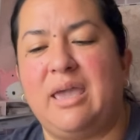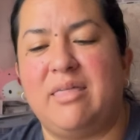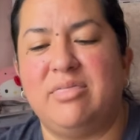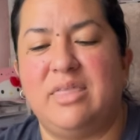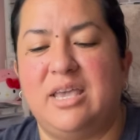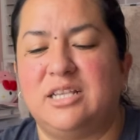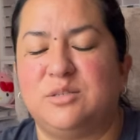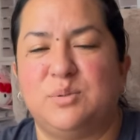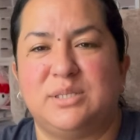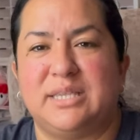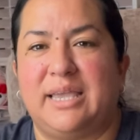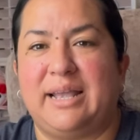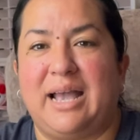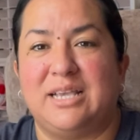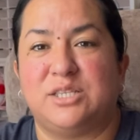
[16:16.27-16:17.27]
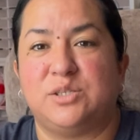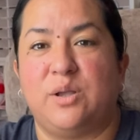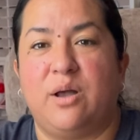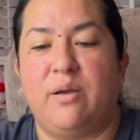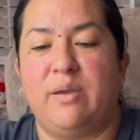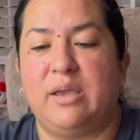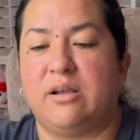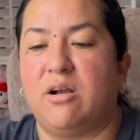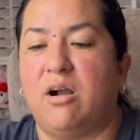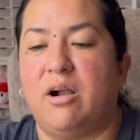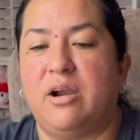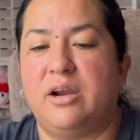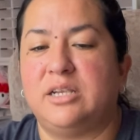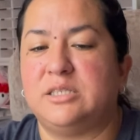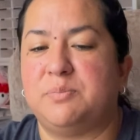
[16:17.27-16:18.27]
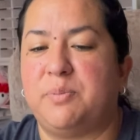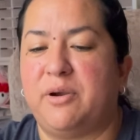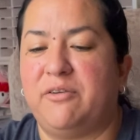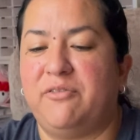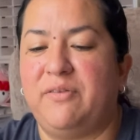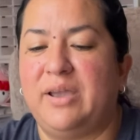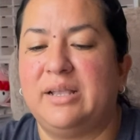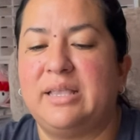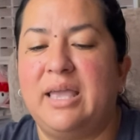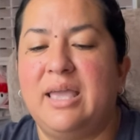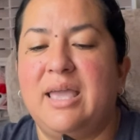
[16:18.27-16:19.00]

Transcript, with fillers: And this was like, I saw it, cards, perfect.